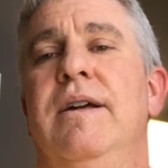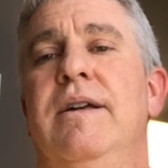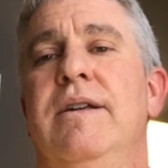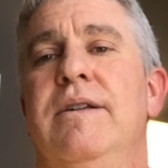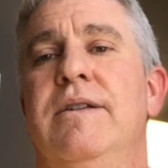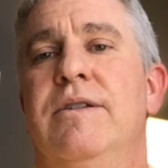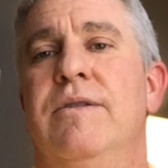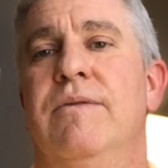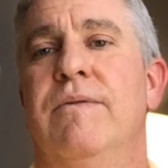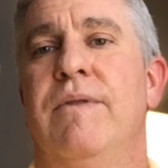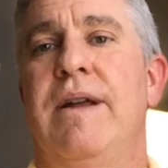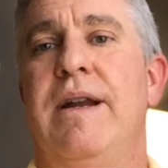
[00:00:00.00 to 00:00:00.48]

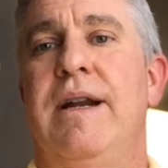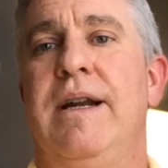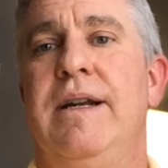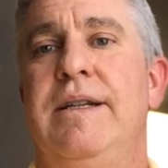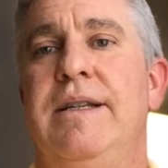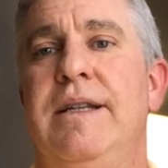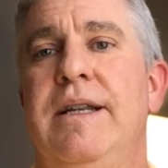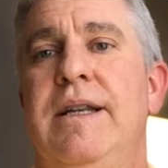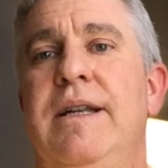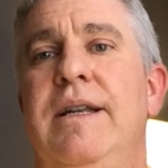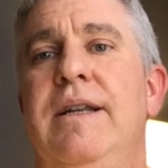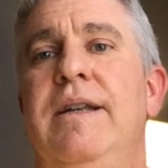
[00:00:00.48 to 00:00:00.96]

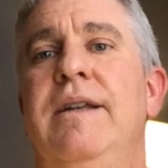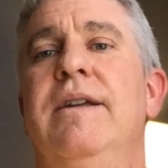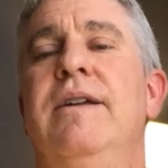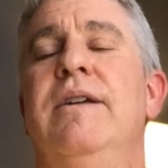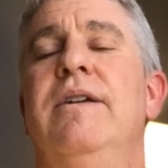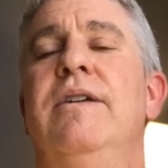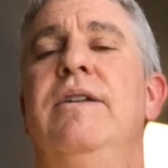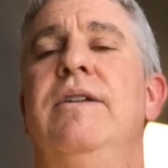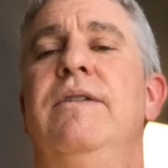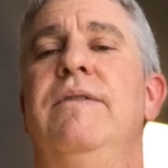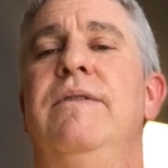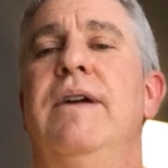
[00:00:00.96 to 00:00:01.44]
serenity.
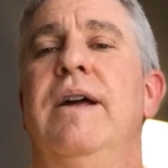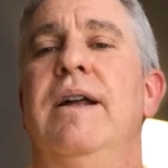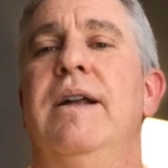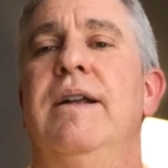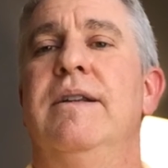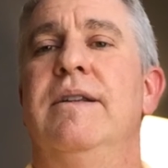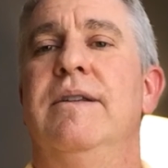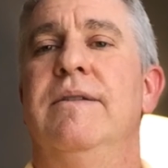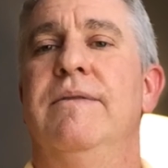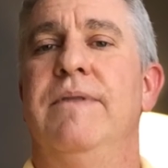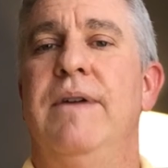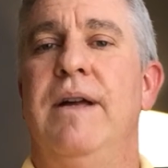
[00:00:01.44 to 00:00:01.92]
You've got
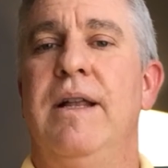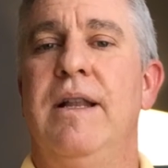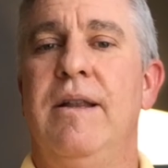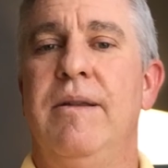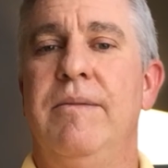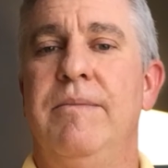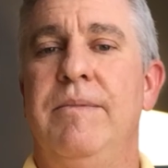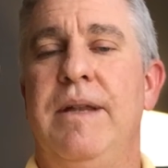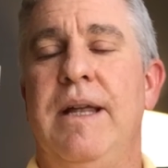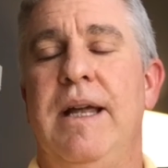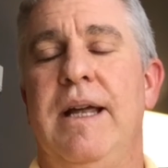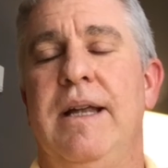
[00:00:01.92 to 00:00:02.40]
to
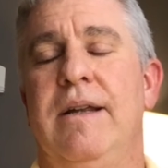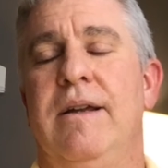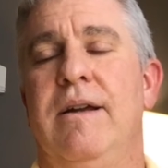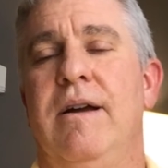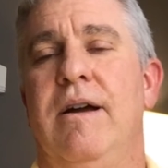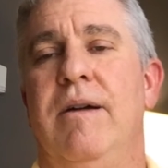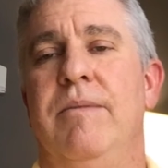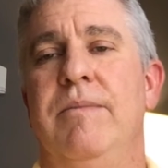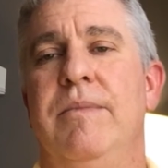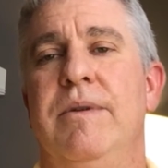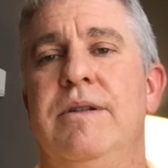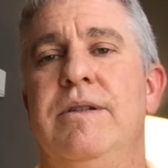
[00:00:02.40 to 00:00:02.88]
develop that
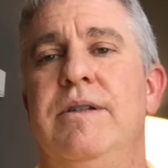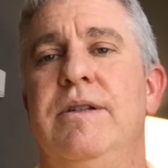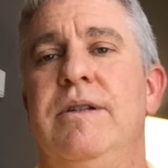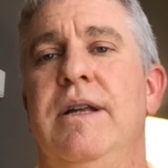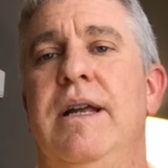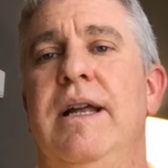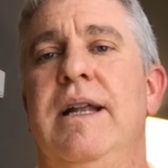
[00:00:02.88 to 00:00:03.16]
calmness,